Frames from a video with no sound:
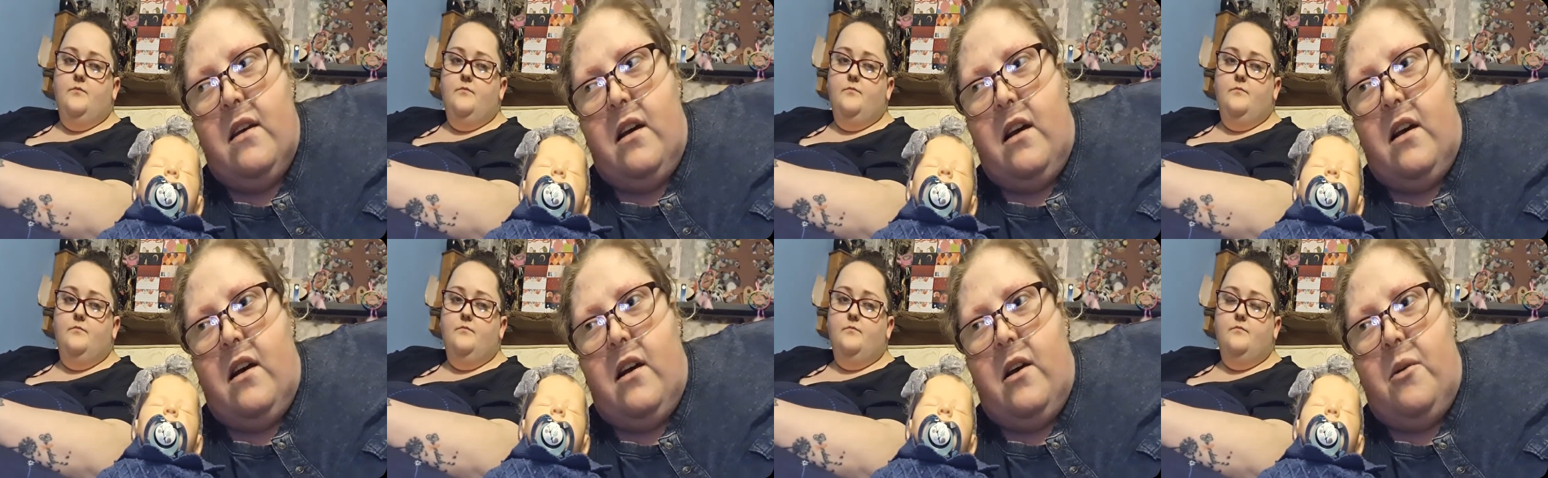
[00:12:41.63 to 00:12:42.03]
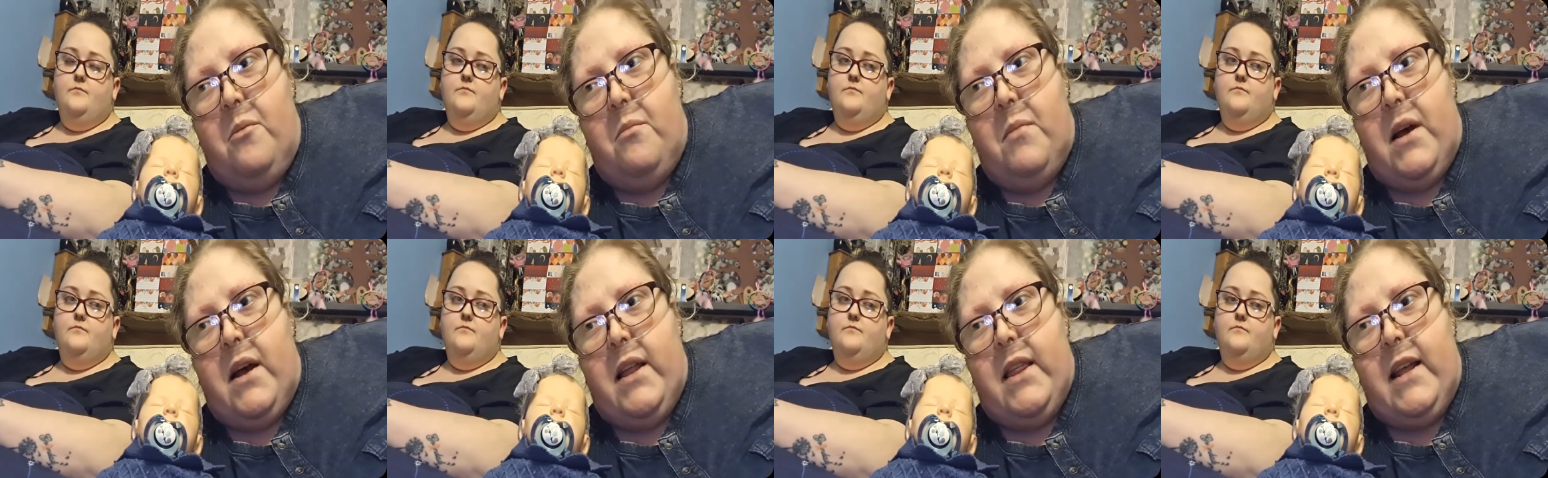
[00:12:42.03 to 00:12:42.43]

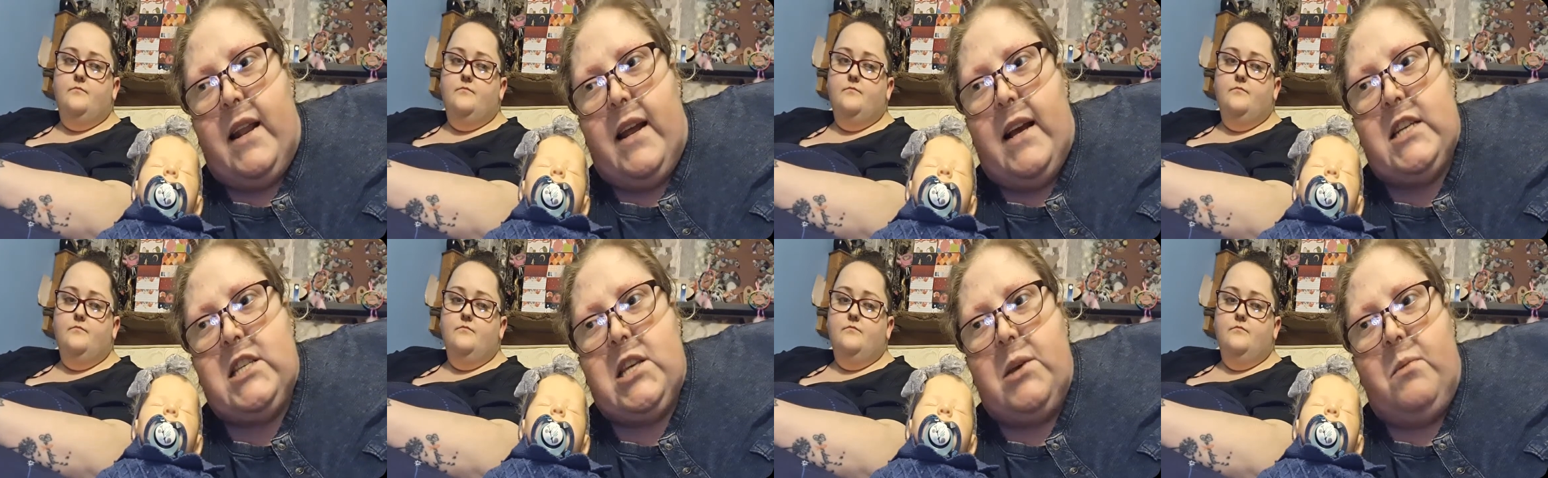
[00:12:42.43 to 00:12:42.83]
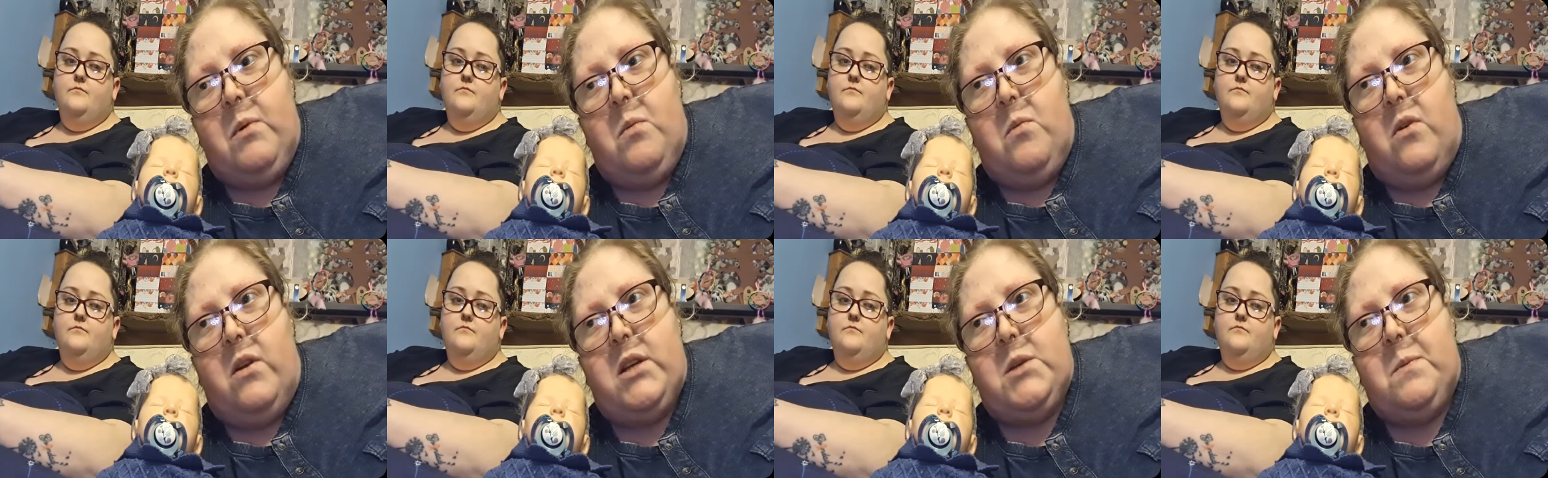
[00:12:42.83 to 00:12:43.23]
Speaker 1: Um, and the last thing we
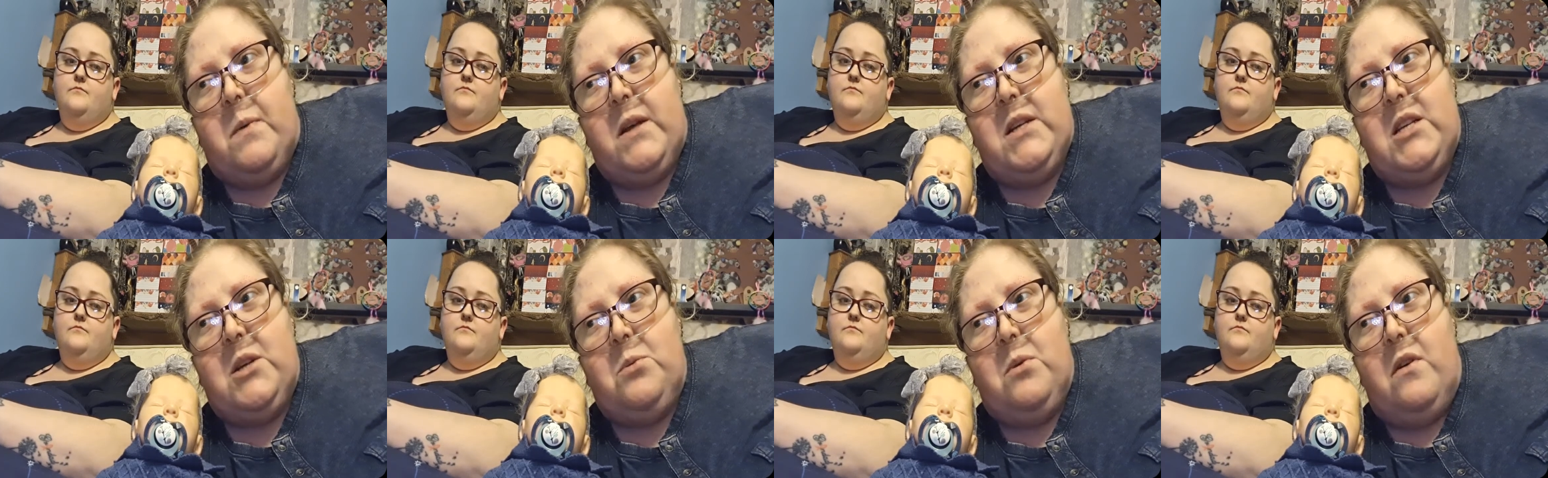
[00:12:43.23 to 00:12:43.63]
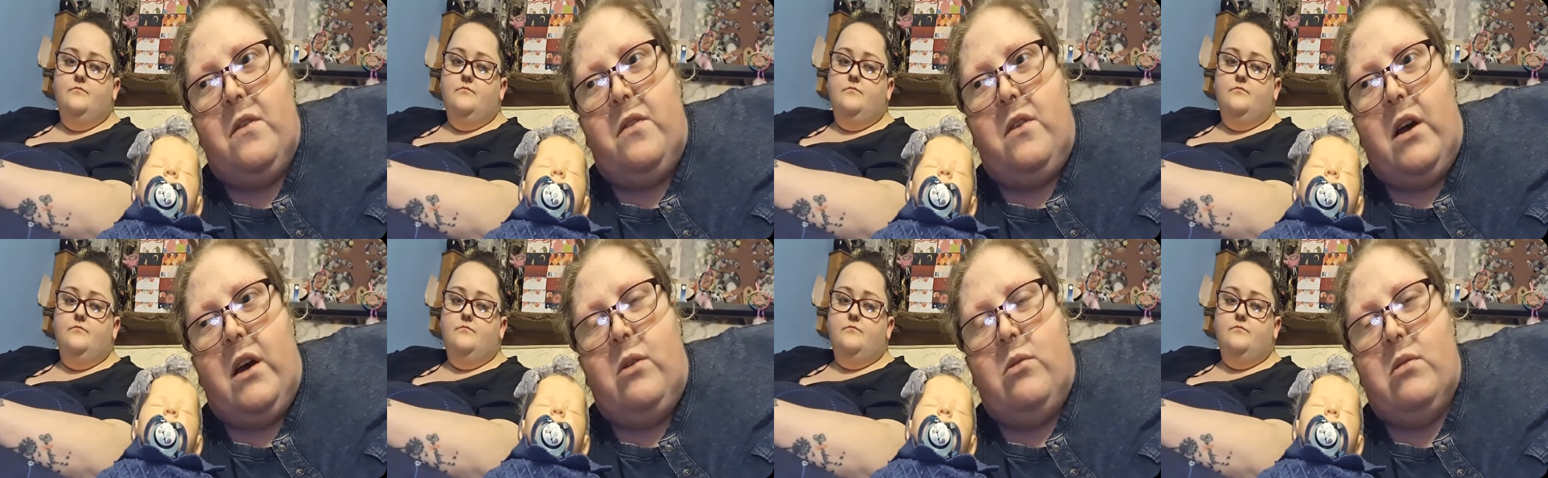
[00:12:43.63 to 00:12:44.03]
want, especially
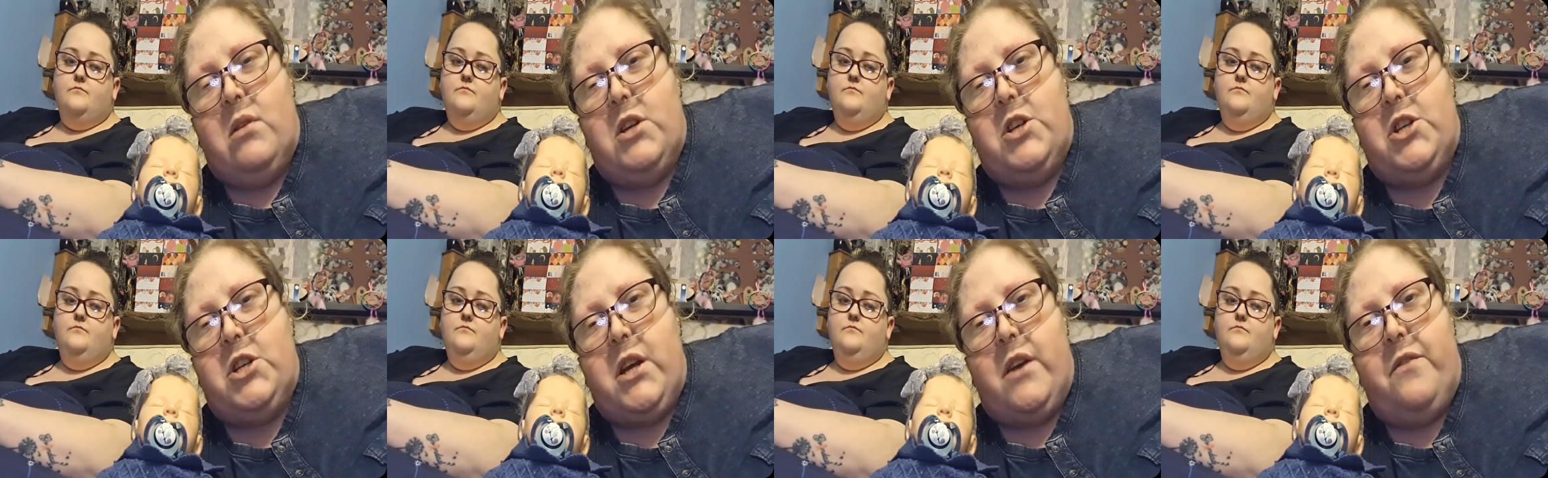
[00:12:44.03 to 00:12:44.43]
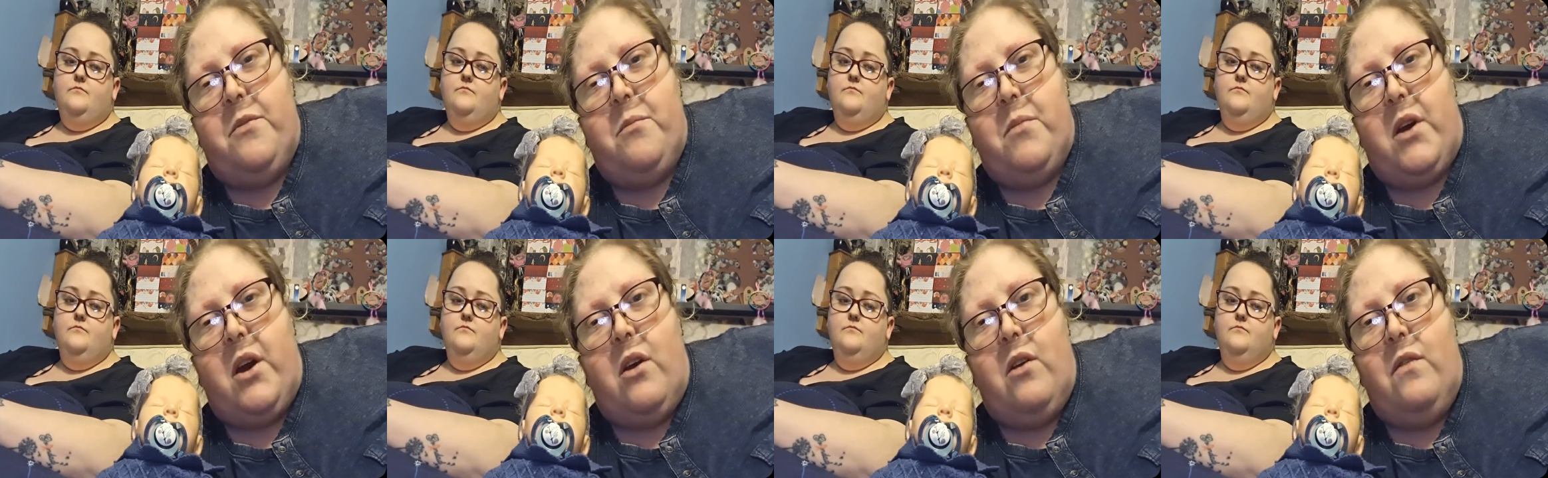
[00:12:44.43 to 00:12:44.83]
with like all the shit
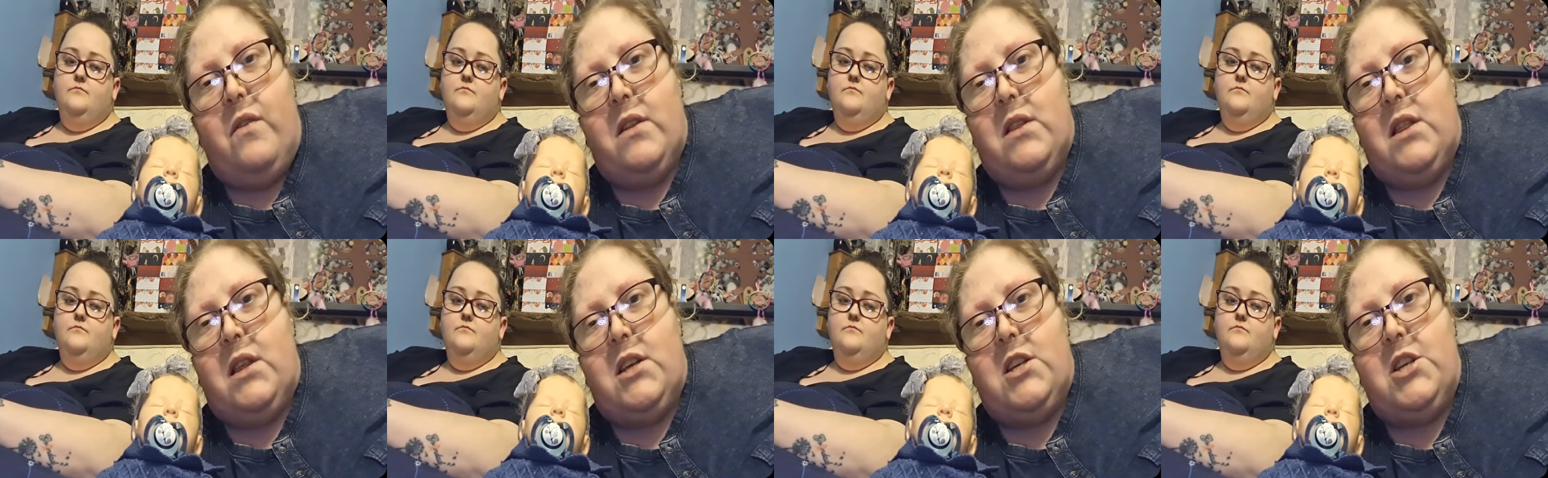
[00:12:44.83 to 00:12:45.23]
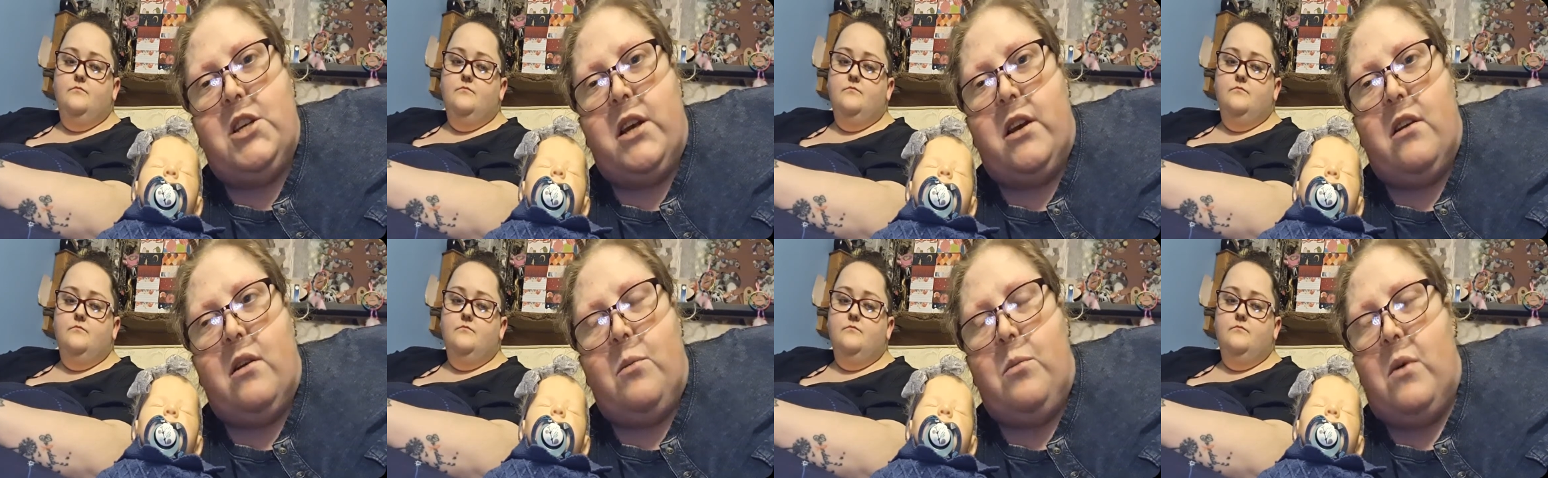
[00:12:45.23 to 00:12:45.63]
from COVID this
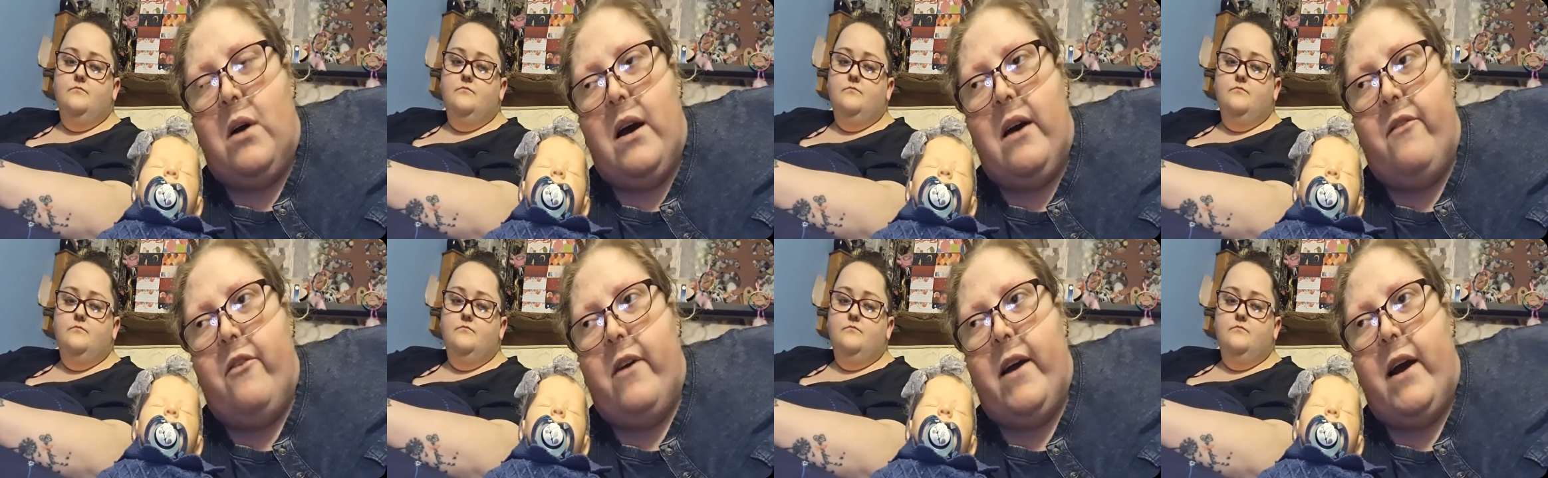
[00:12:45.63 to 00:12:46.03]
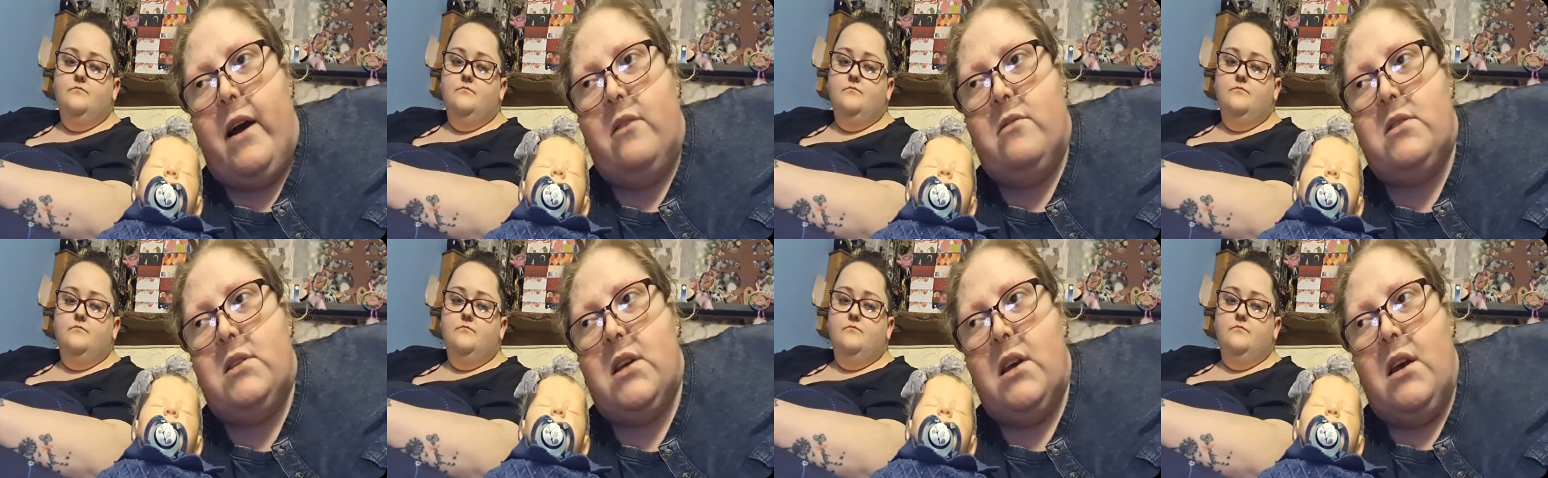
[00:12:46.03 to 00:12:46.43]
year and whatever
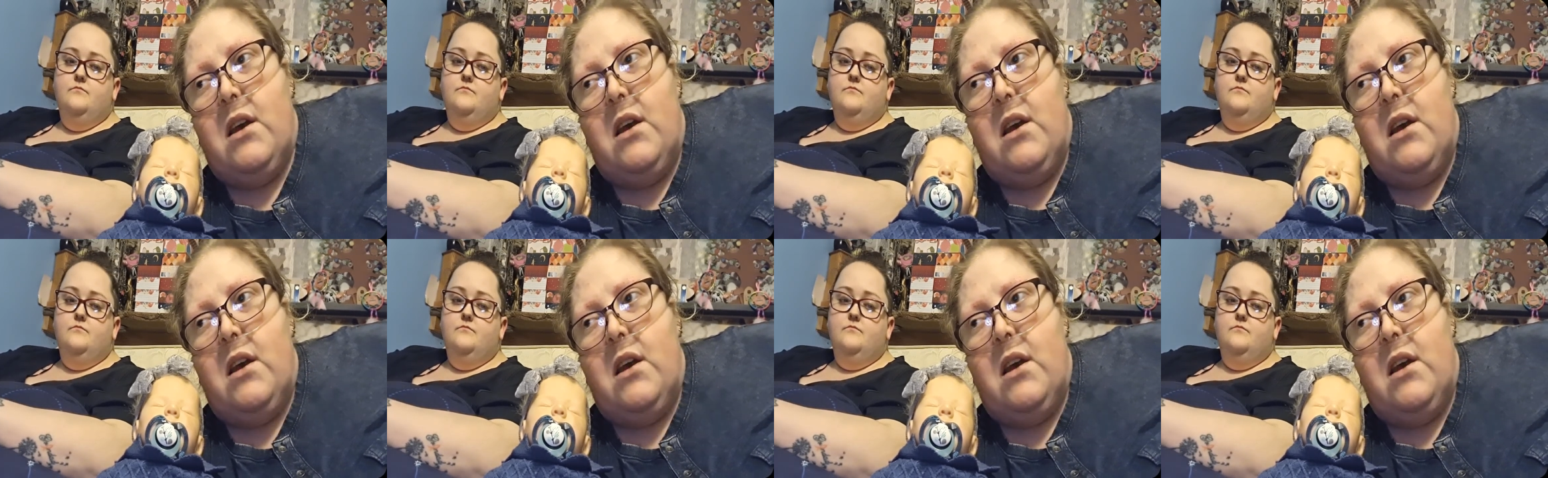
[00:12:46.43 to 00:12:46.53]
else,